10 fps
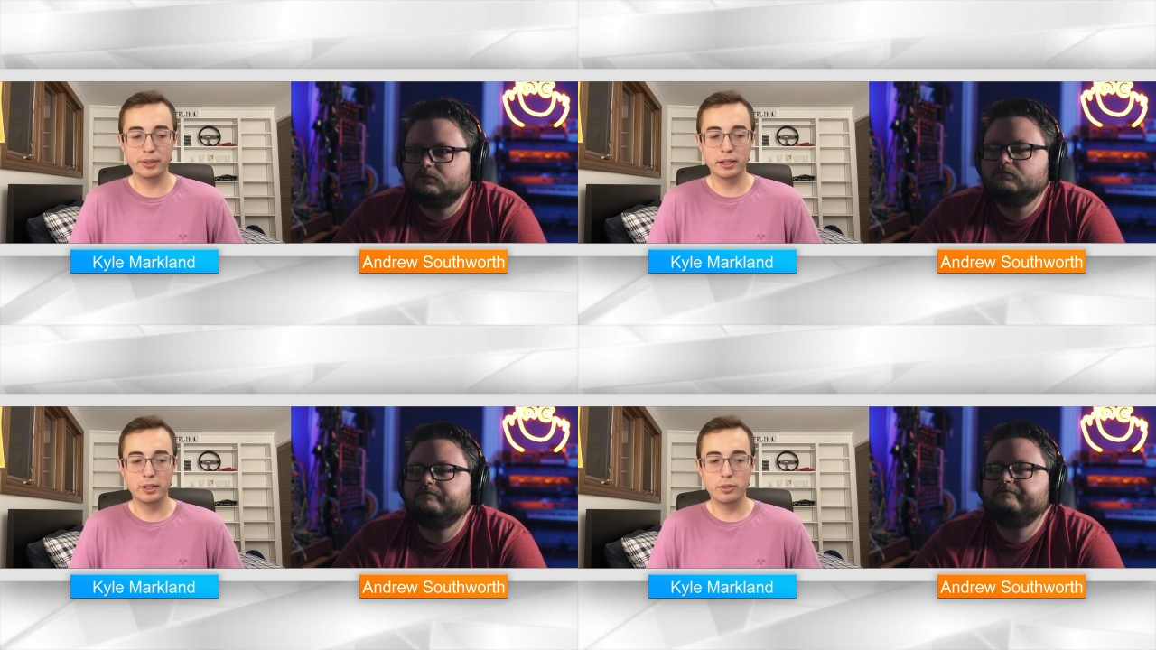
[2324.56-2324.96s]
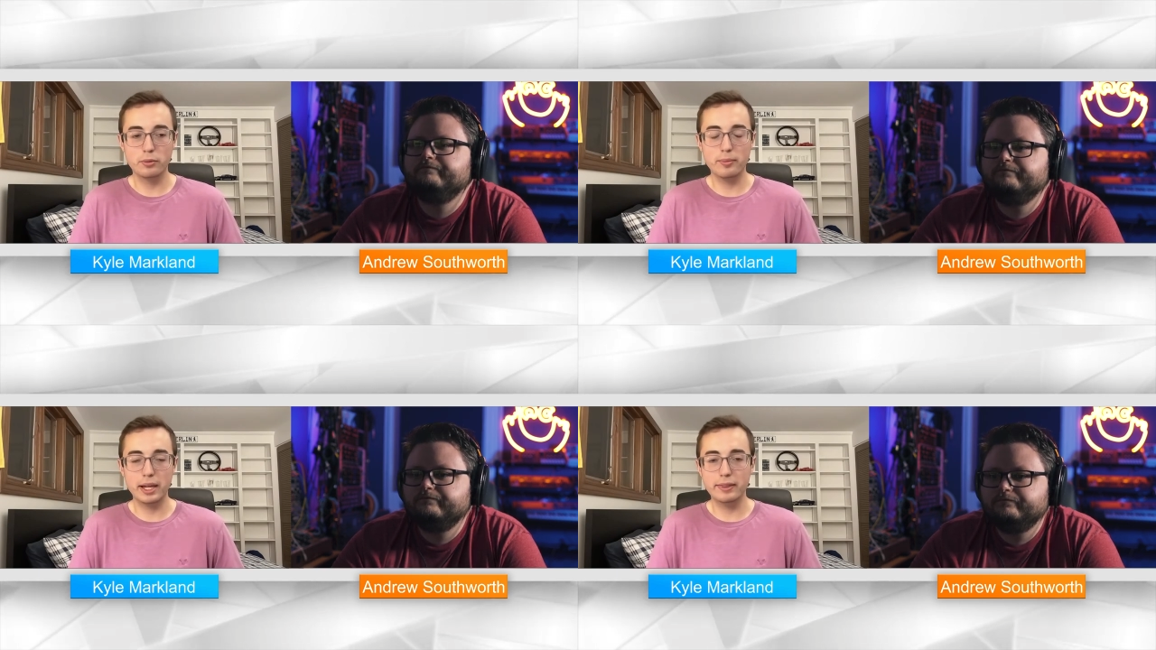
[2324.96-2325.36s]
Speaker 1: Um,
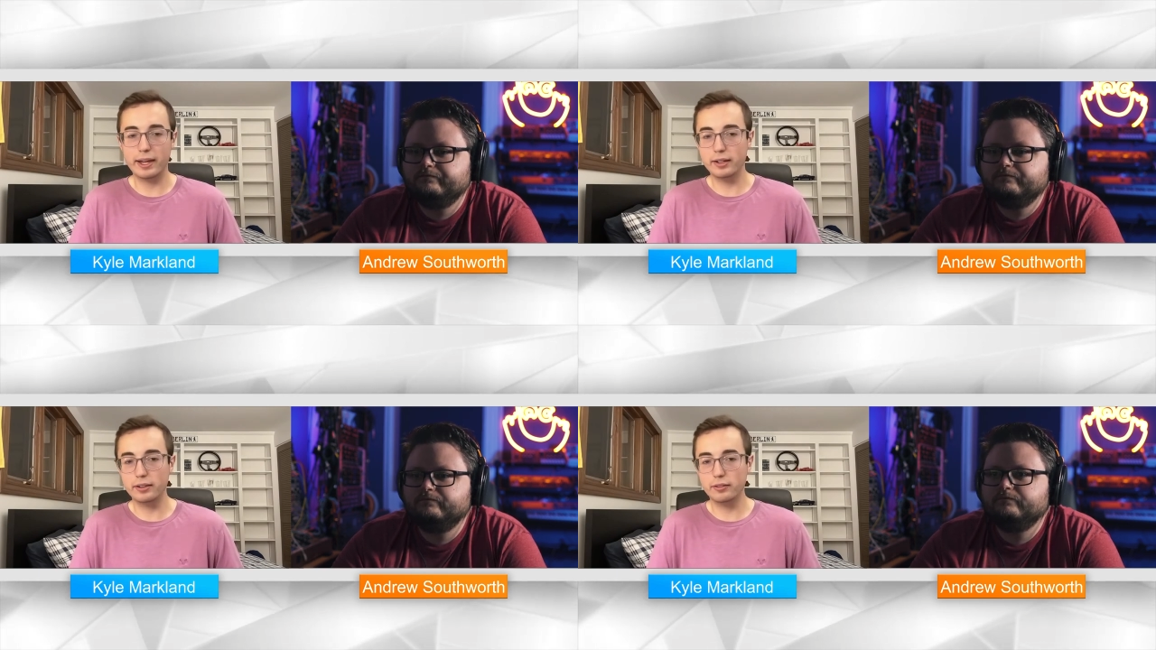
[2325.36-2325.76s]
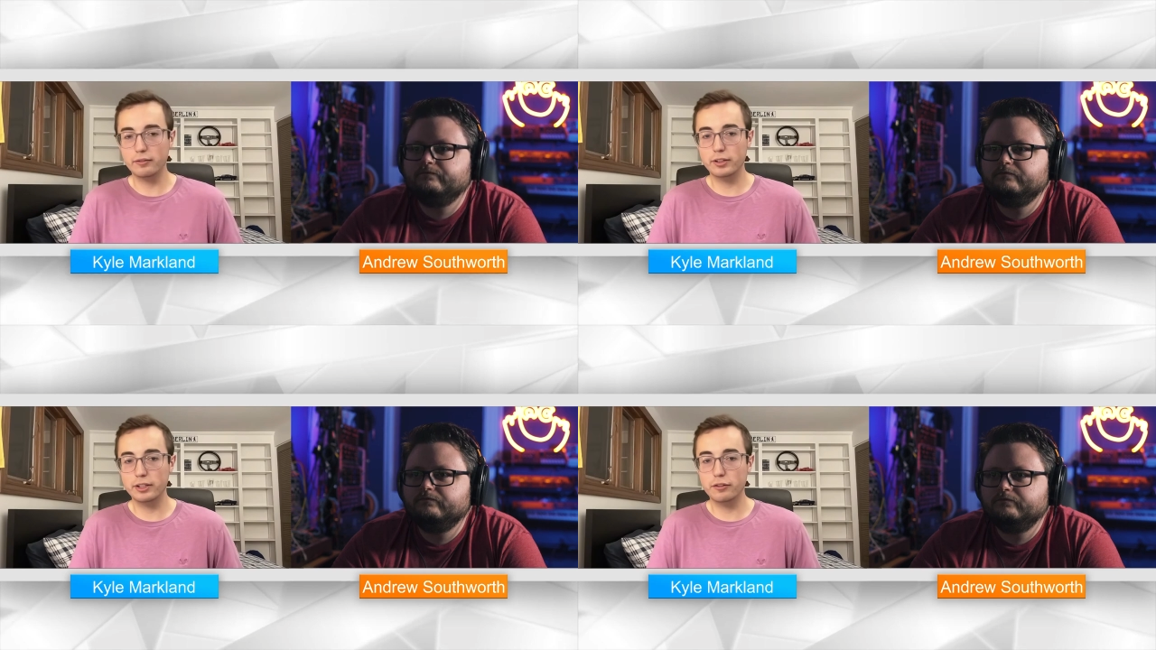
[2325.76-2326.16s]
when we made that
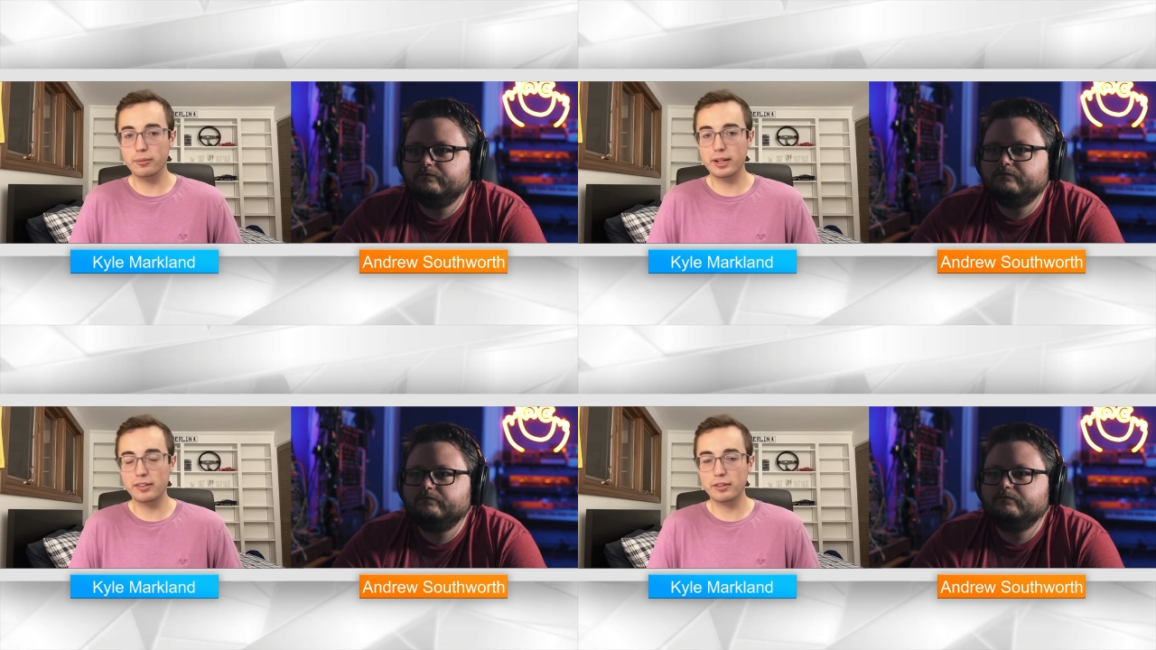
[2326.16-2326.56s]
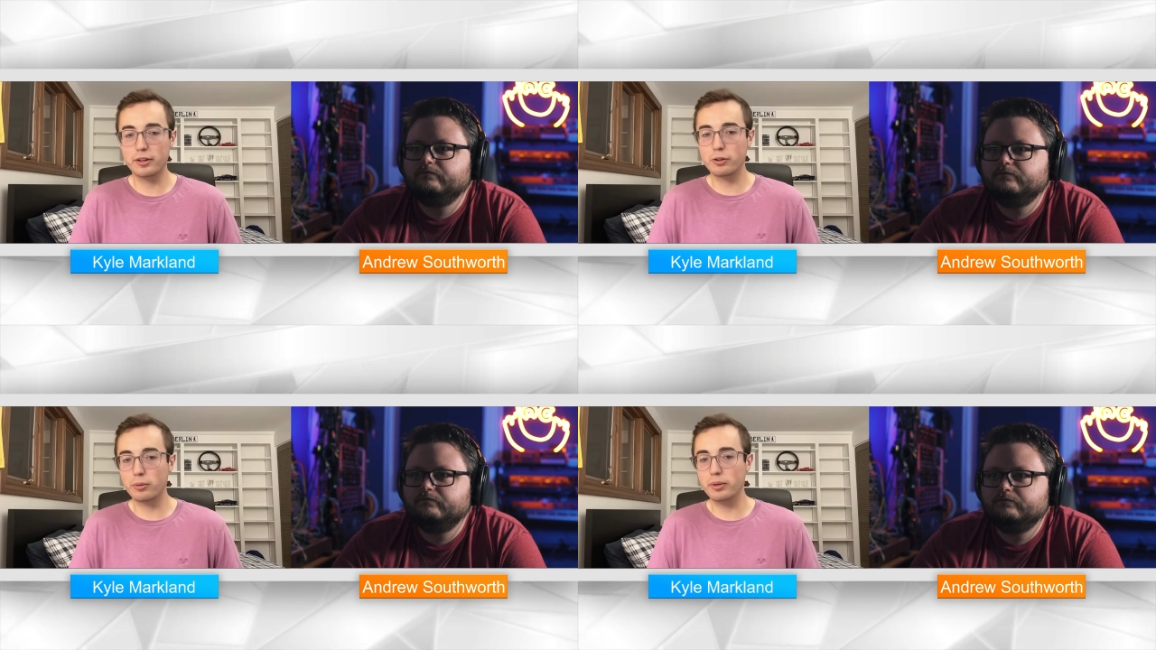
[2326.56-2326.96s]
video for my
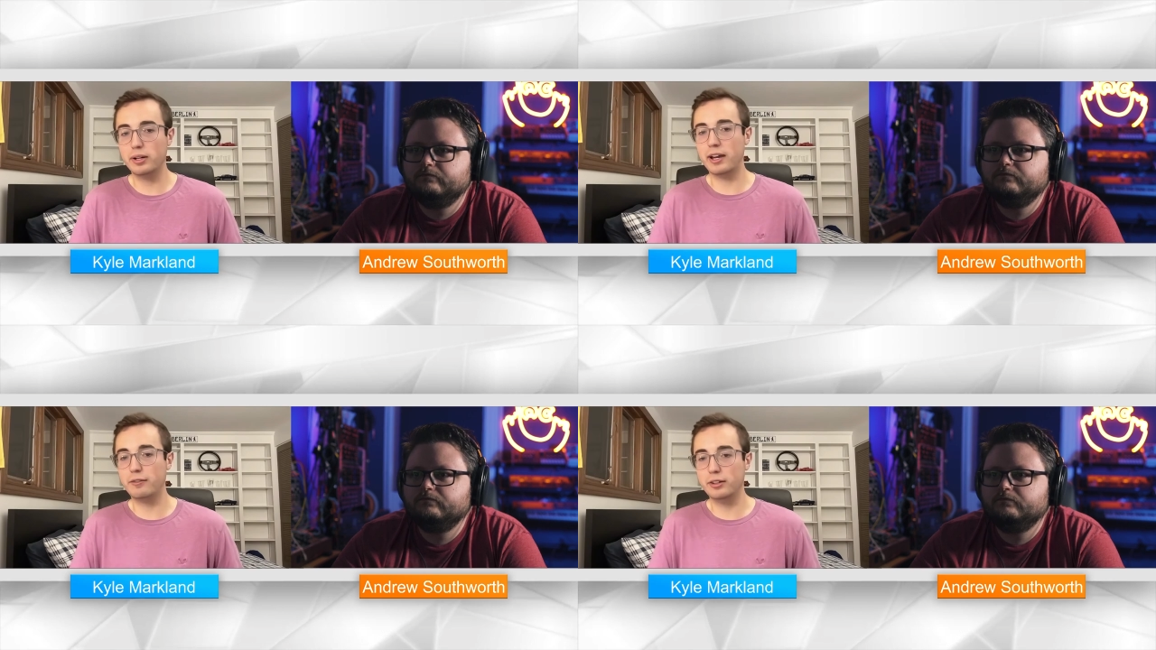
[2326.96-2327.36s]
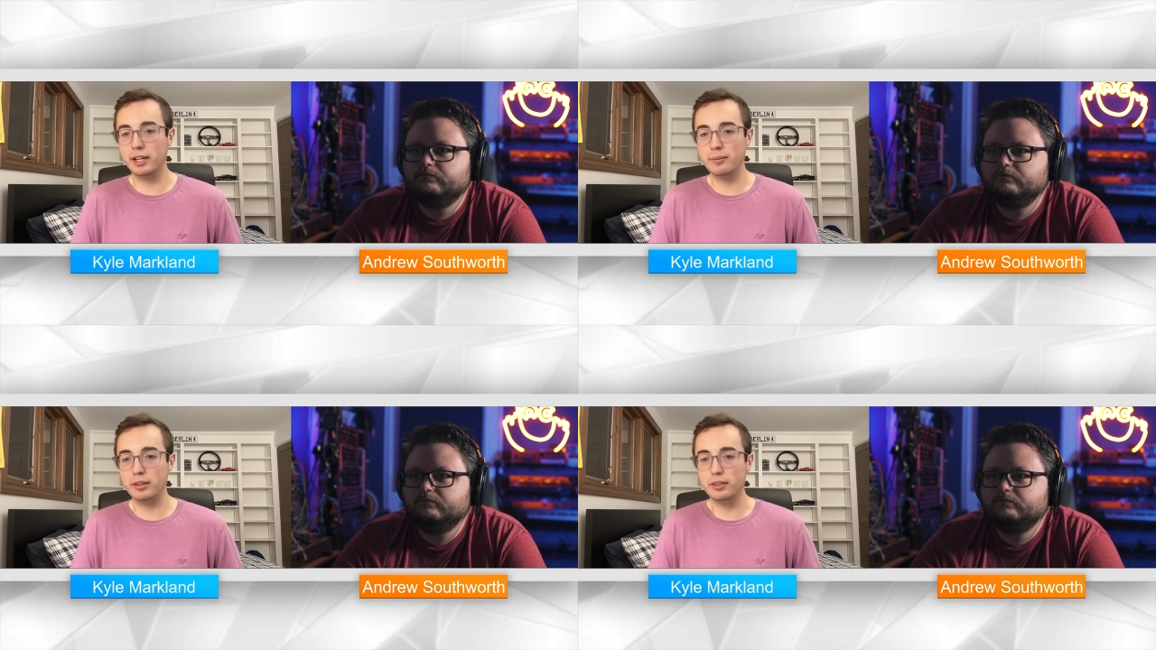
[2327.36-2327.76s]
song Corporate
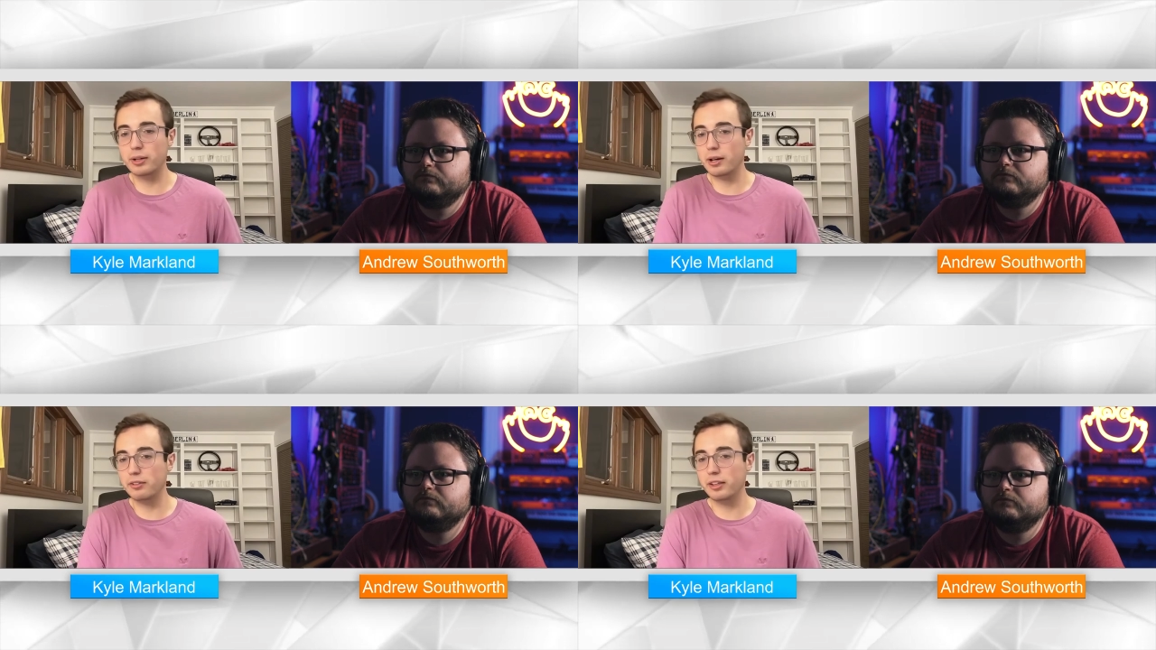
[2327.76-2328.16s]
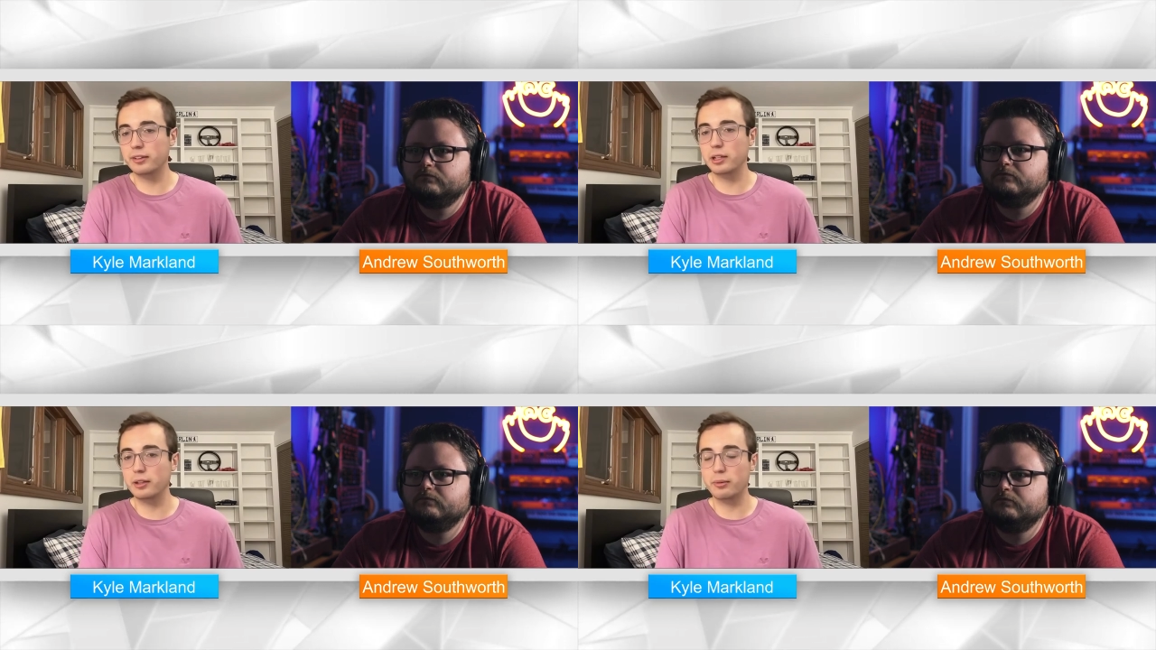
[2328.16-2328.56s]
entertainment, the one I was
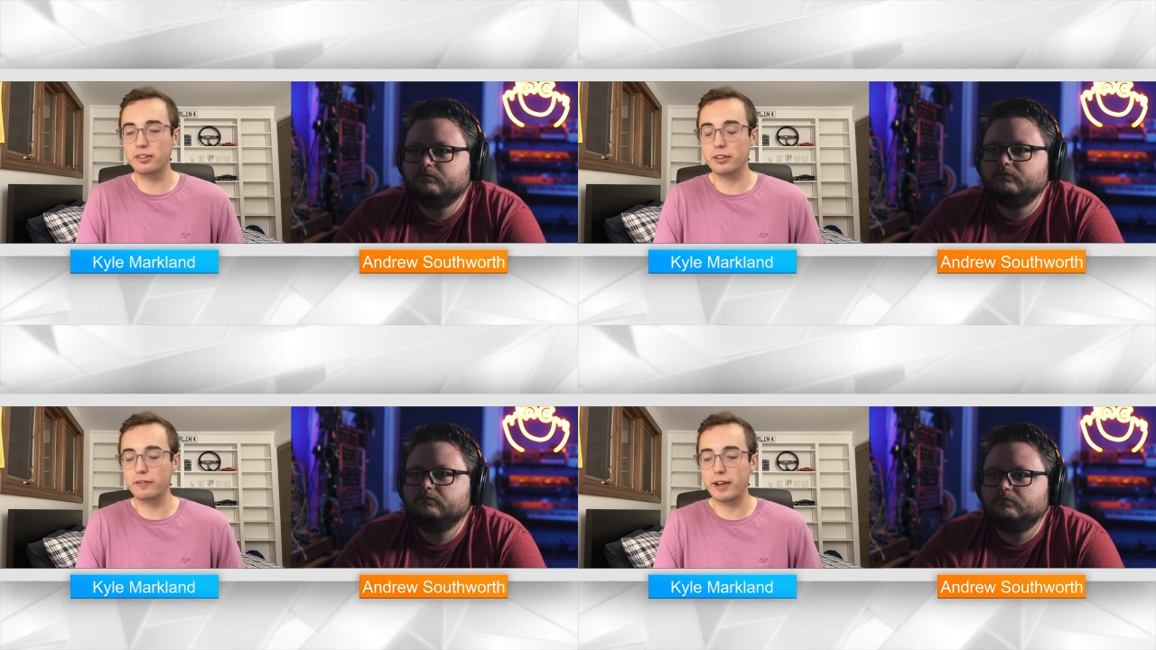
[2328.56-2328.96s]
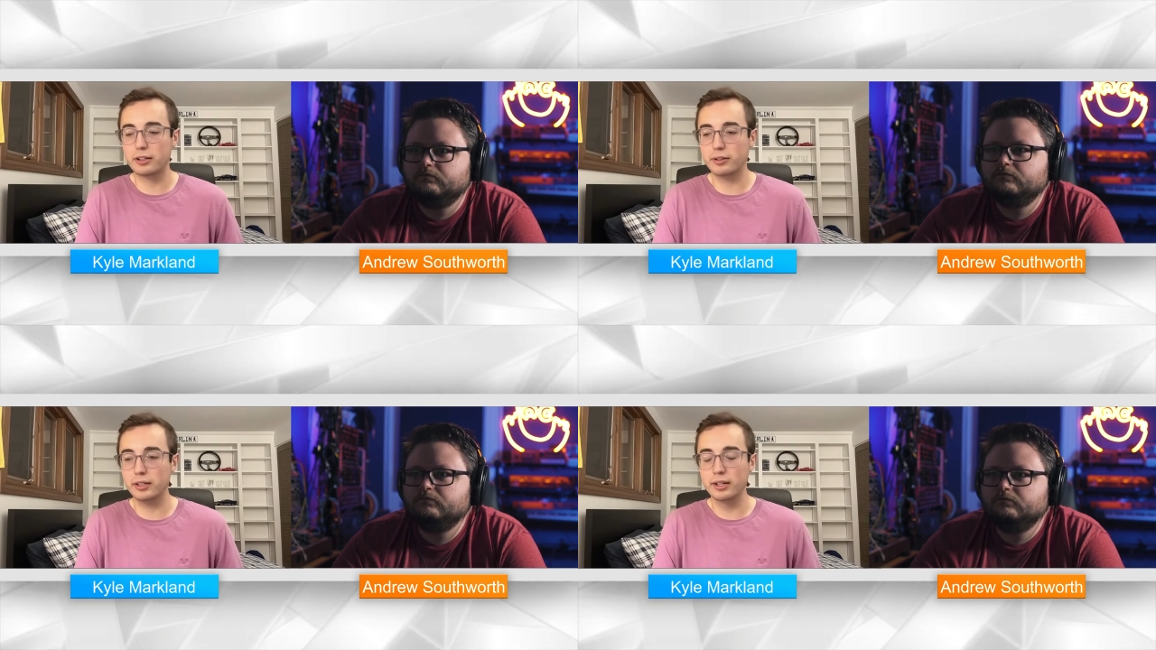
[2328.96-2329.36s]
telling you that was in the
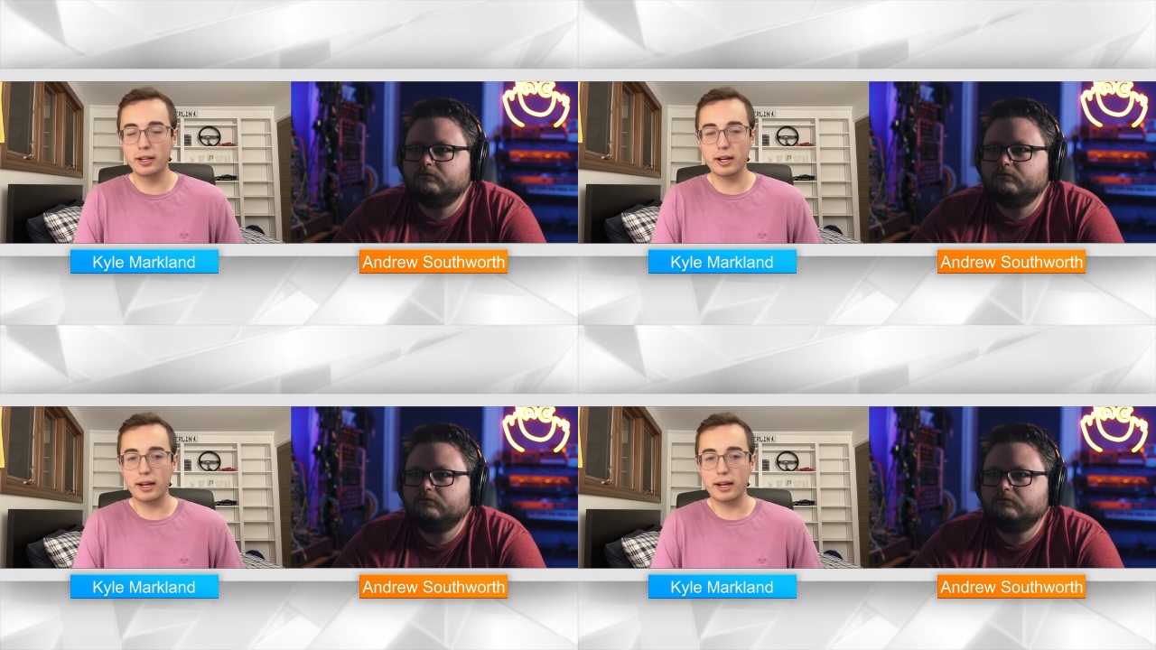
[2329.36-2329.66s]
factory,